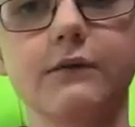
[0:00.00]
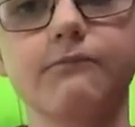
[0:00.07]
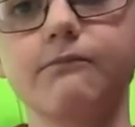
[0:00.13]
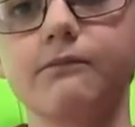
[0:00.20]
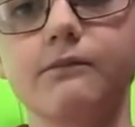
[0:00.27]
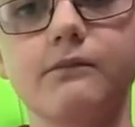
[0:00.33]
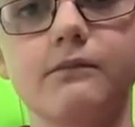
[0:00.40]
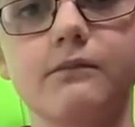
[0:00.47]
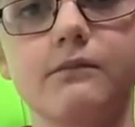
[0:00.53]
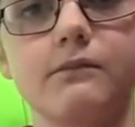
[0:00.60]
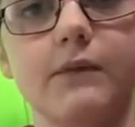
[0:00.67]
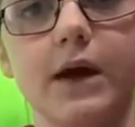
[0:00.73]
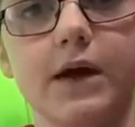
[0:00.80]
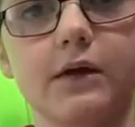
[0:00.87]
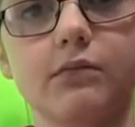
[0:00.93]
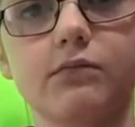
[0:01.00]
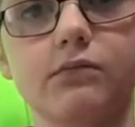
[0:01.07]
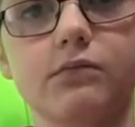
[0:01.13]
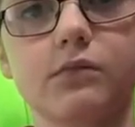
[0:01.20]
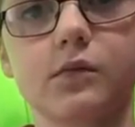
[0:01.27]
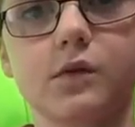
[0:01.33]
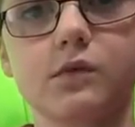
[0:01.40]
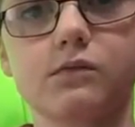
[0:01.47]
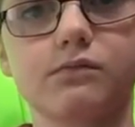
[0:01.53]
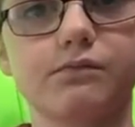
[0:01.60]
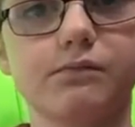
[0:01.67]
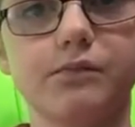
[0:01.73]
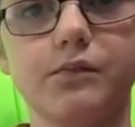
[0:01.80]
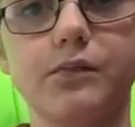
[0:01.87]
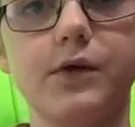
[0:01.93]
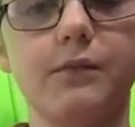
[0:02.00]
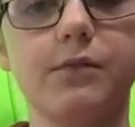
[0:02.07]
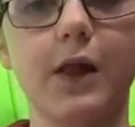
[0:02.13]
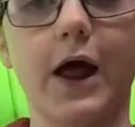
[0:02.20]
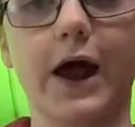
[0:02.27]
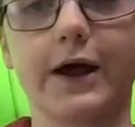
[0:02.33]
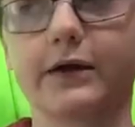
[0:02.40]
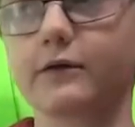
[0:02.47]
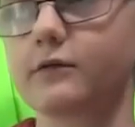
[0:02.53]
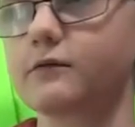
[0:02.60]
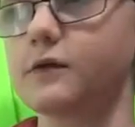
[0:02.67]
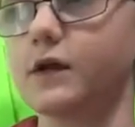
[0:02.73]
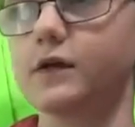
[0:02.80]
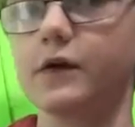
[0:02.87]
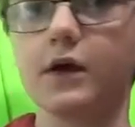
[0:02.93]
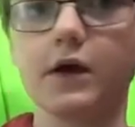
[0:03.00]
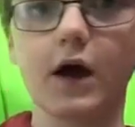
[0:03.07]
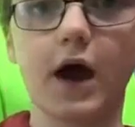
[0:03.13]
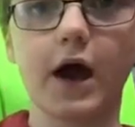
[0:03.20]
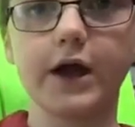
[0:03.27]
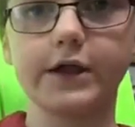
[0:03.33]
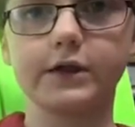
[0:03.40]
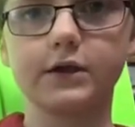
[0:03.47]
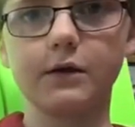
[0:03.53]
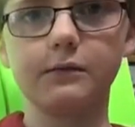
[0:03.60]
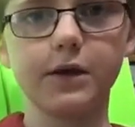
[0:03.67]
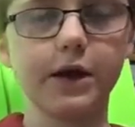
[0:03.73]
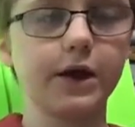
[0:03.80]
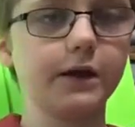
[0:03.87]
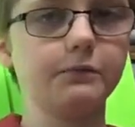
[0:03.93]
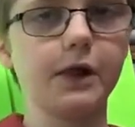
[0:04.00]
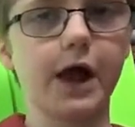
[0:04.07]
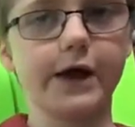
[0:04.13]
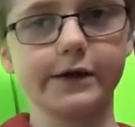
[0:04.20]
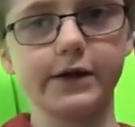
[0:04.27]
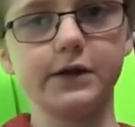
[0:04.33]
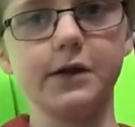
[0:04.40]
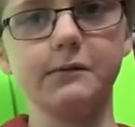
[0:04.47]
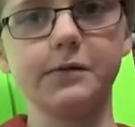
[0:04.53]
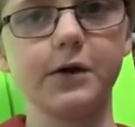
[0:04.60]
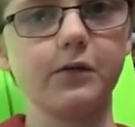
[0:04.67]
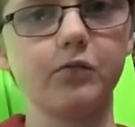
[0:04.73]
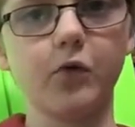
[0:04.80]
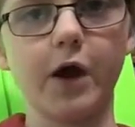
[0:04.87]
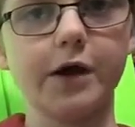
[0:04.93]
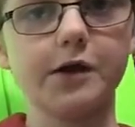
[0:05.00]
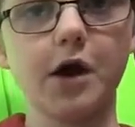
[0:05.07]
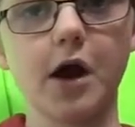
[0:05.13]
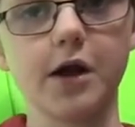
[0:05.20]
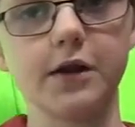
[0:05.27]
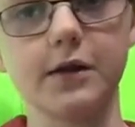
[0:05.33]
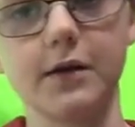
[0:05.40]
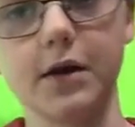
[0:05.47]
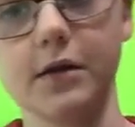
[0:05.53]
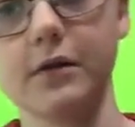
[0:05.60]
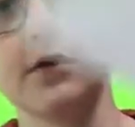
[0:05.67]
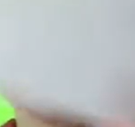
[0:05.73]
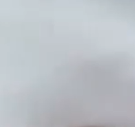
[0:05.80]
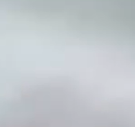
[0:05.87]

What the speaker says: to make the eyes completely black and then put a white dot in it.